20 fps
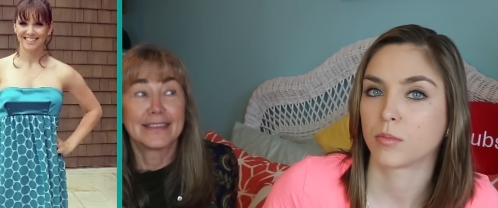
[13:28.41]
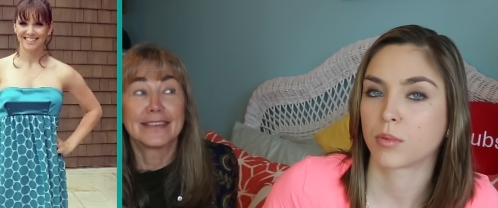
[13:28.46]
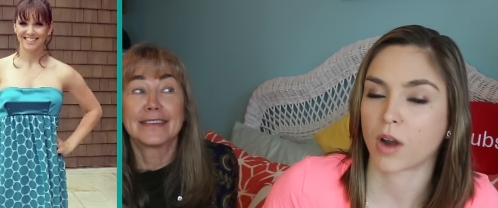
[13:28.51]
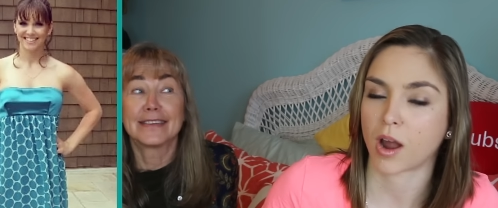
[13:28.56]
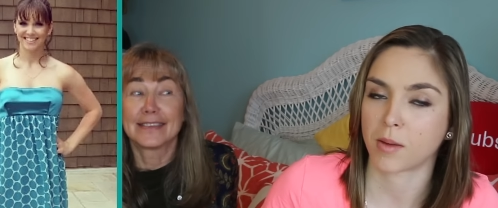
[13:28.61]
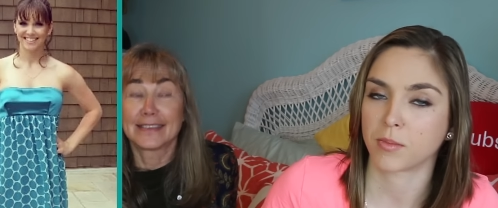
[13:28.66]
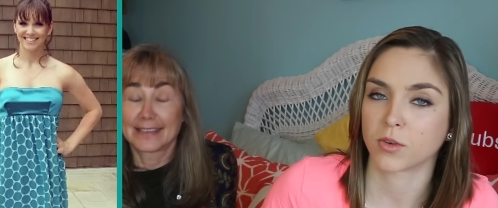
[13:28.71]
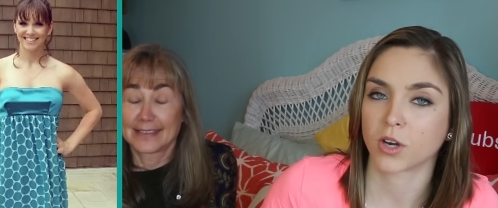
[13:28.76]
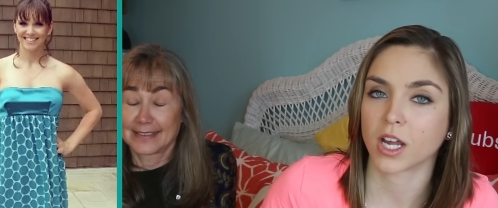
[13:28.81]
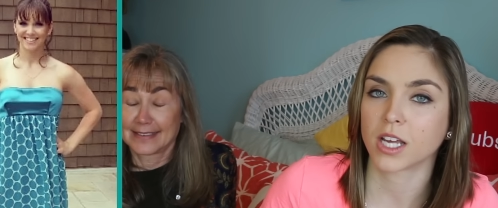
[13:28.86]

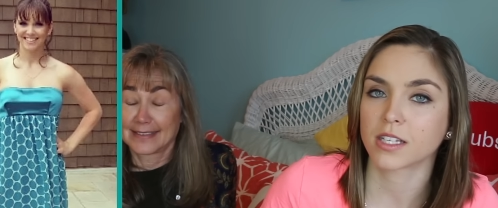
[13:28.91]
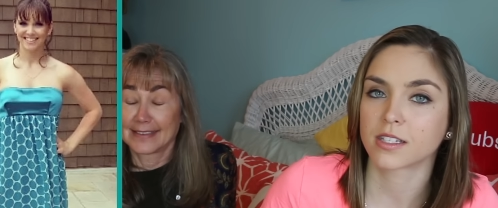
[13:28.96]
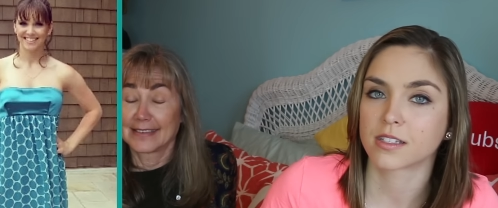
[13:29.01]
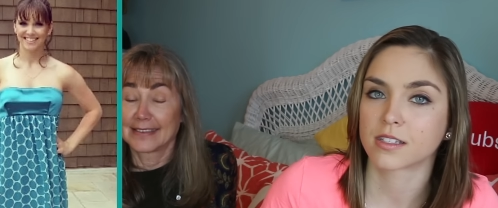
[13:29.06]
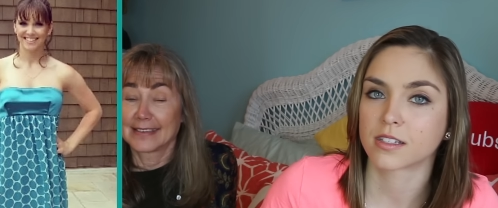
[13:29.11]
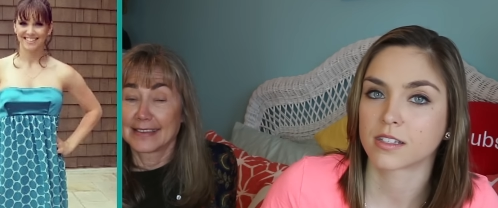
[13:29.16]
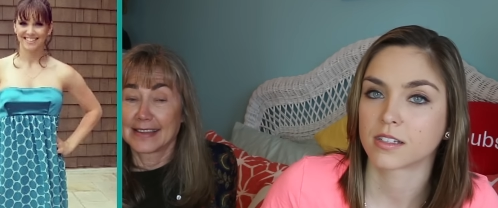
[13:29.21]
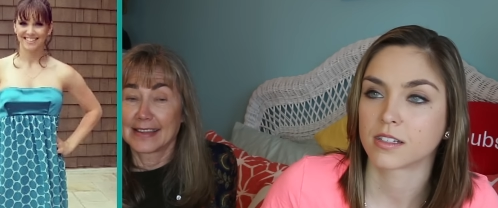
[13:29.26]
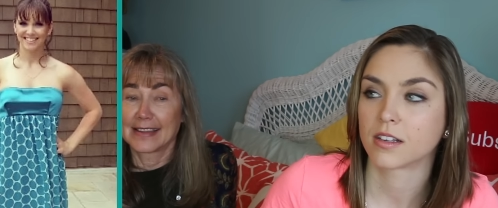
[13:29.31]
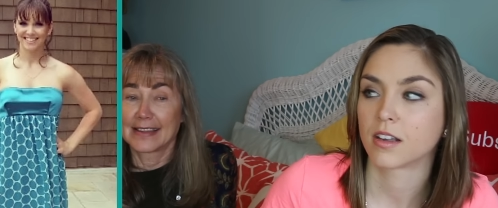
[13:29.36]
Speaker 1: prom
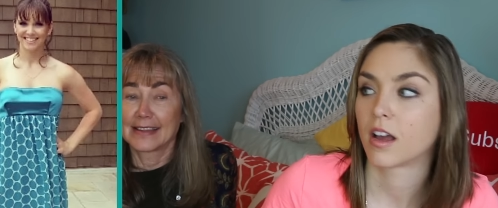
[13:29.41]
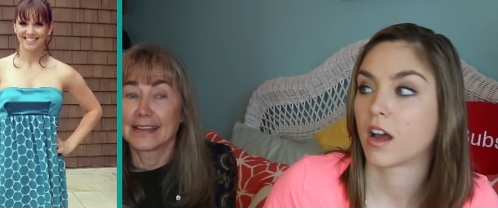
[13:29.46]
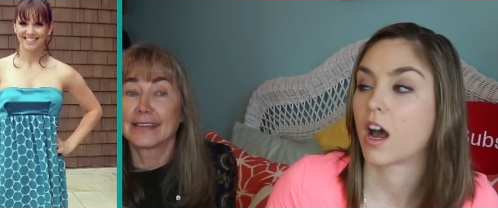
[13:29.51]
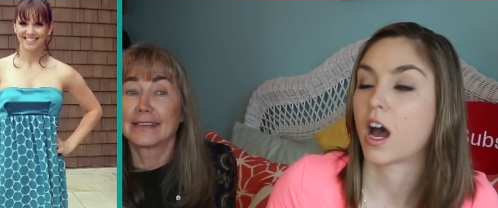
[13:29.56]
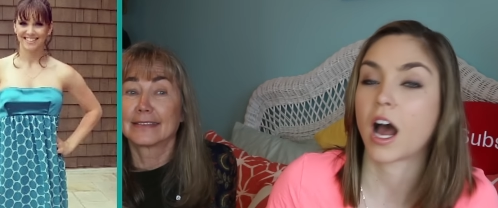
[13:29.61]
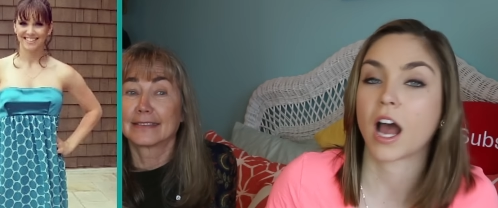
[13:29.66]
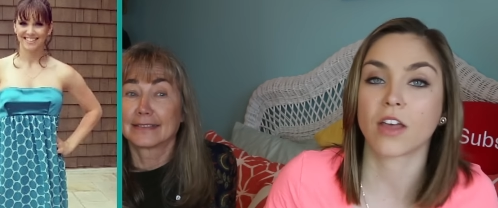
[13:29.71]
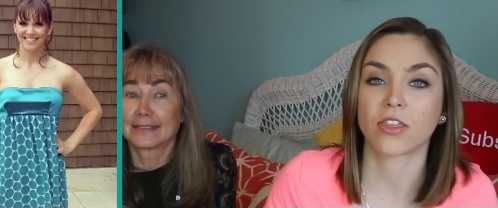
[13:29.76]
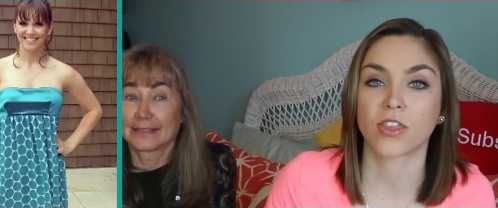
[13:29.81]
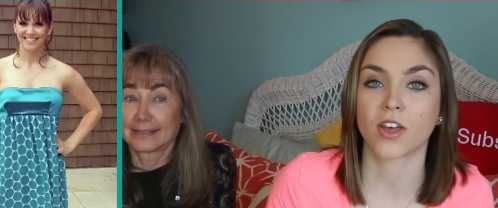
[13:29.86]
dress.
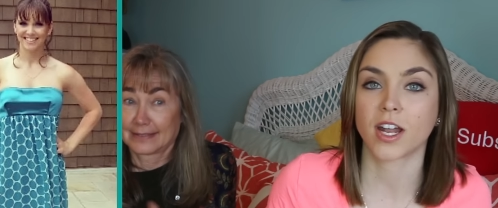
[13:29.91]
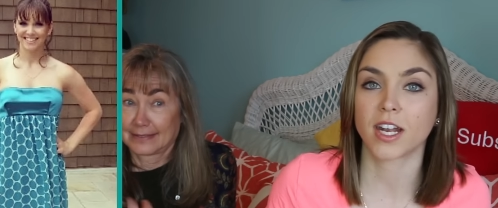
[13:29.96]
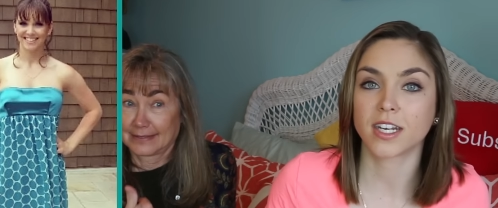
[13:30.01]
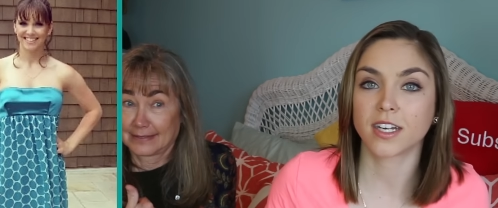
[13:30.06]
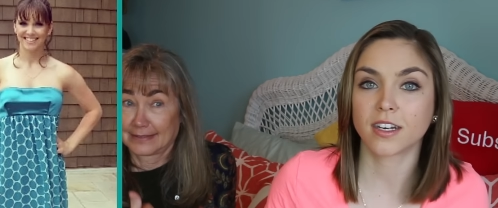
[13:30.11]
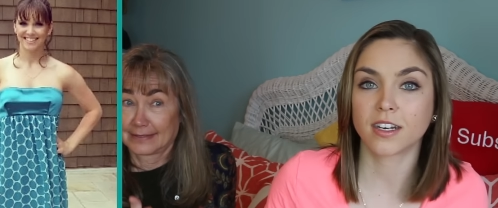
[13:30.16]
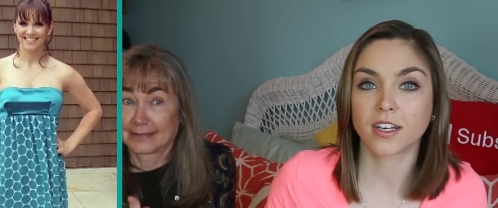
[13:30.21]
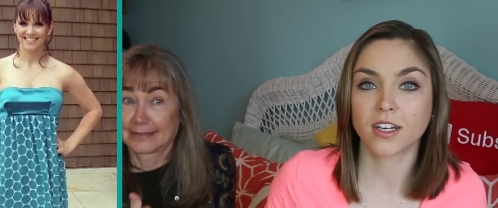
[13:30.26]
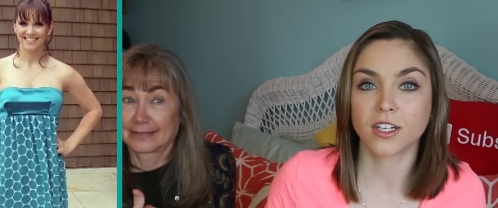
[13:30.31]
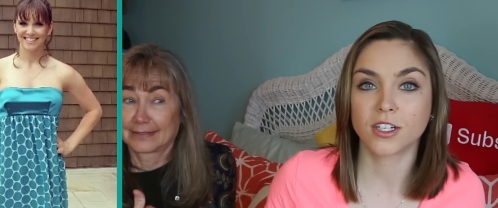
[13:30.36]
I thought I
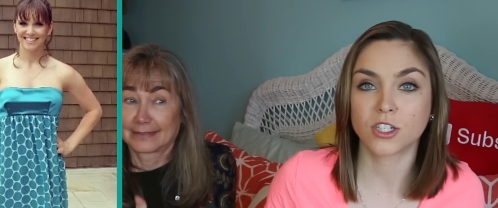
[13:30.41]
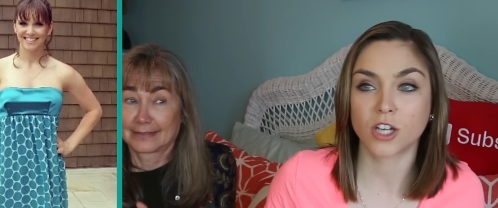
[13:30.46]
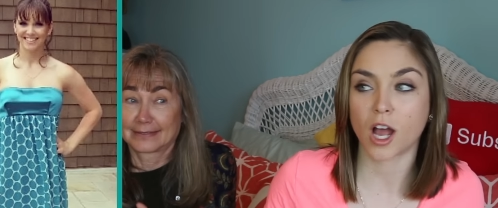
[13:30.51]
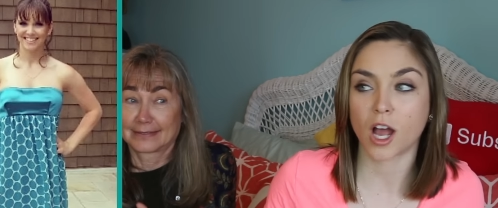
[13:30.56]
did a good